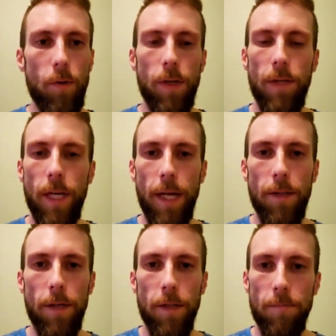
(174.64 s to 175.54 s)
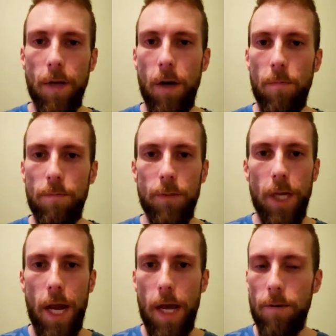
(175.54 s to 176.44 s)
I was able to quickly get on there,
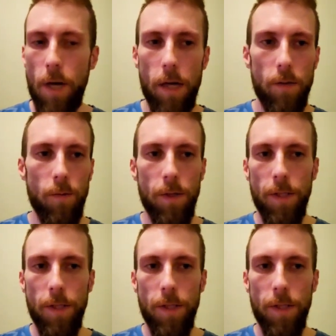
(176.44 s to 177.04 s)
help chat,